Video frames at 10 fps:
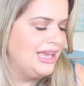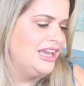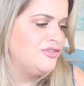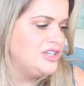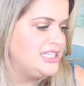
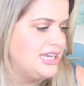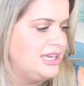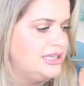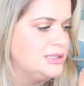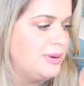every
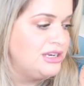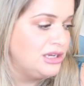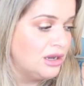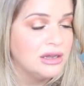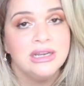day
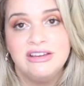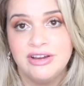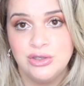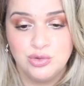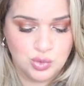depending on if I
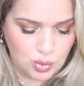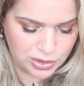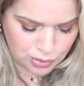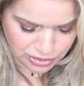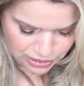use
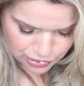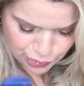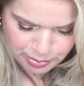one or the other,